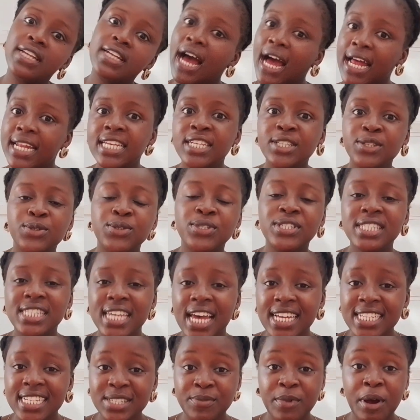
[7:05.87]
an
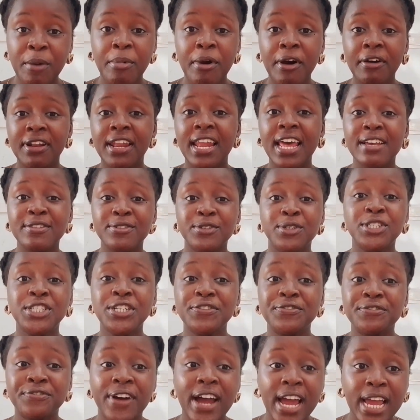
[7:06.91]
enthusiasm about life, such a
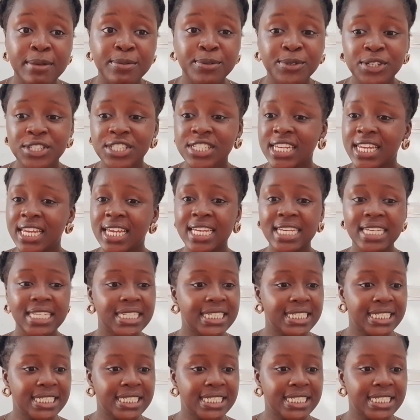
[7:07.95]
vibe, such a